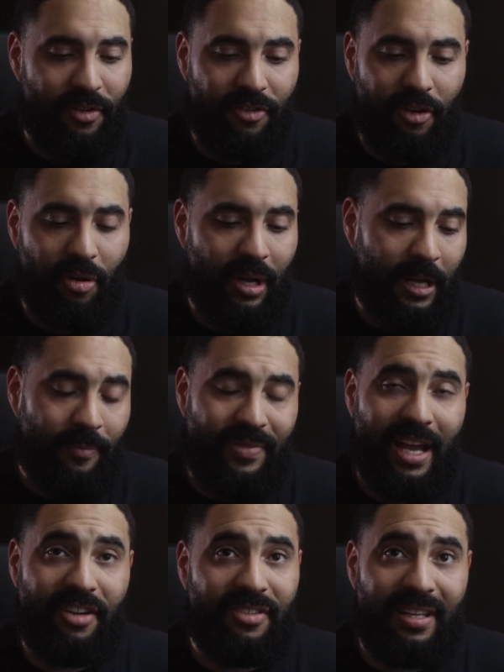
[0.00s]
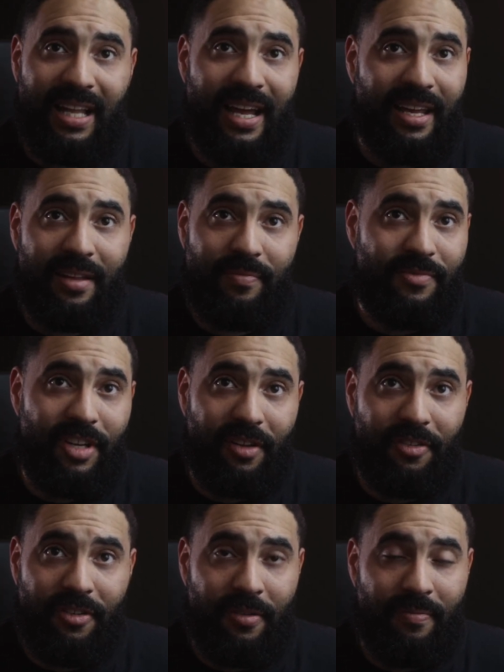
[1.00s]
And so I actually like it
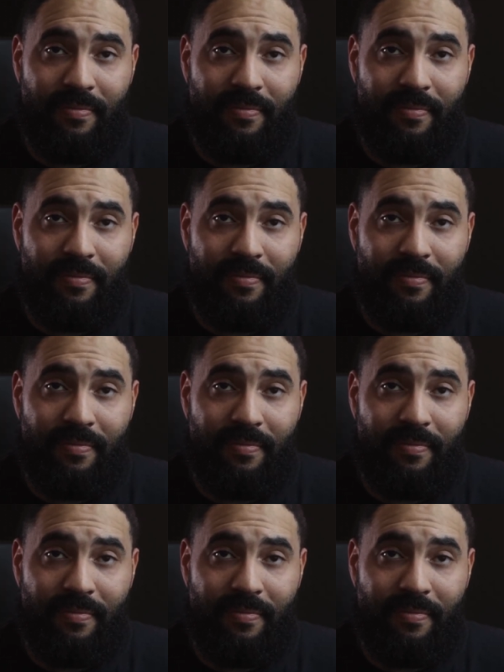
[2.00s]
just